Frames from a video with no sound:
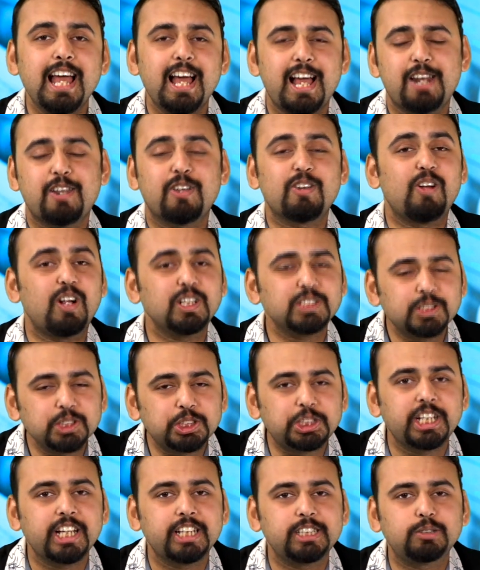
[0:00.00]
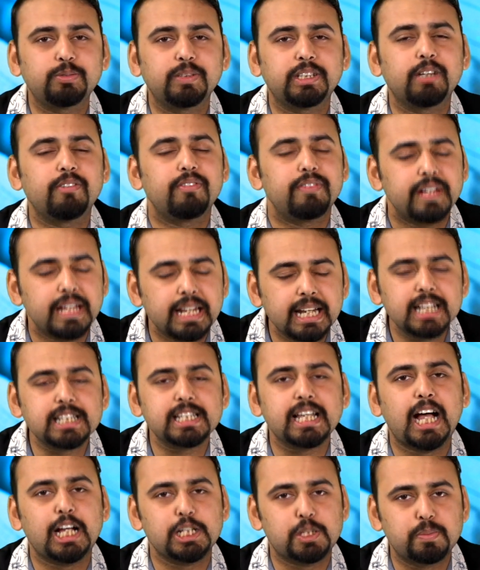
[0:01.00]
And you can also share this with the
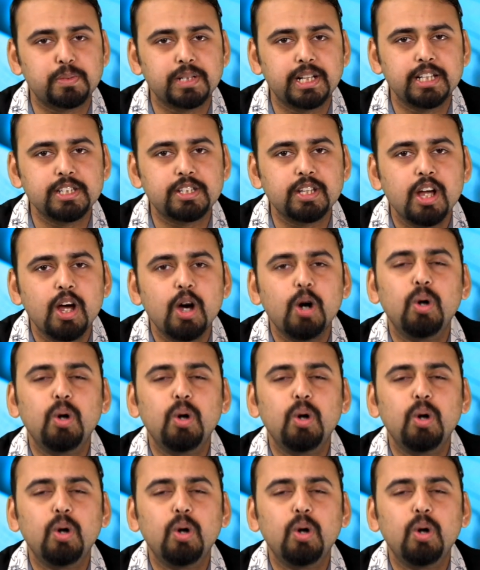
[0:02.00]
various aspirants